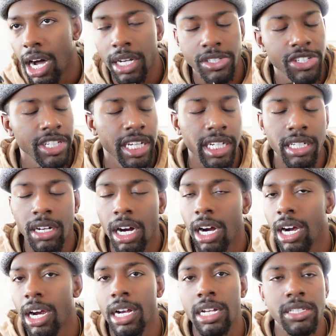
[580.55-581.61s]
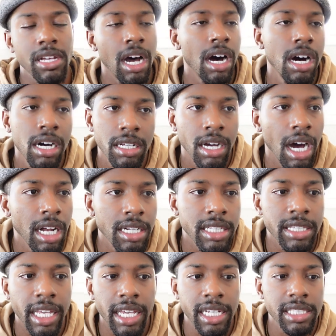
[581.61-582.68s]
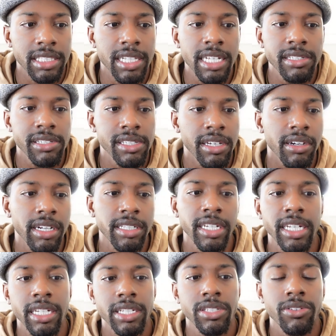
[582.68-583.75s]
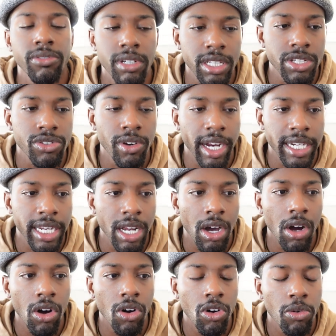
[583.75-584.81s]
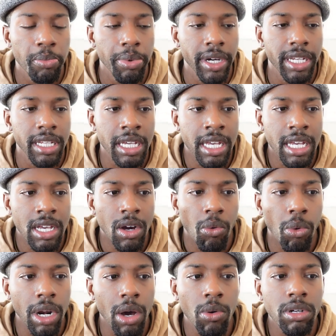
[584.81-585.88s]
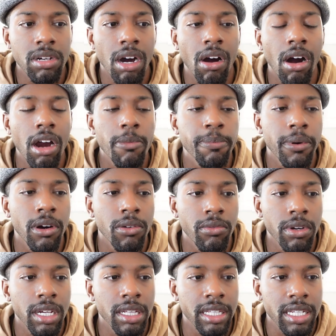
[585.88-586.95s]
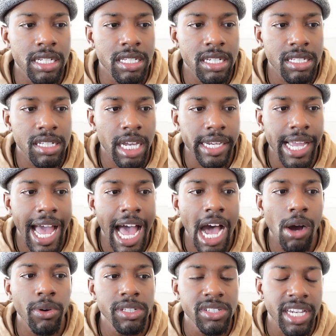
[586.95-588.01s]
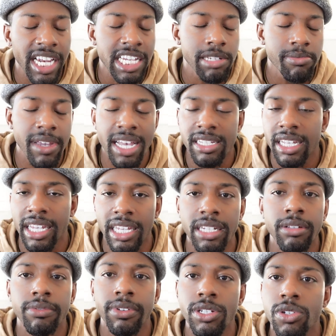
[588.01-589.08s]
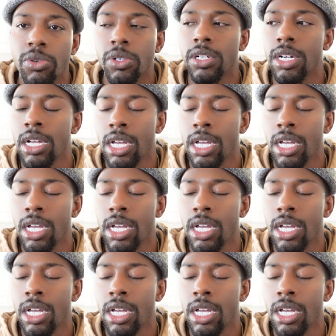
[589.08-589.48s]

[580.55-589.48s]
shin guards, all the things necessary needed to really train at home. But what I want to harp on really is just like how it changed me as an individual.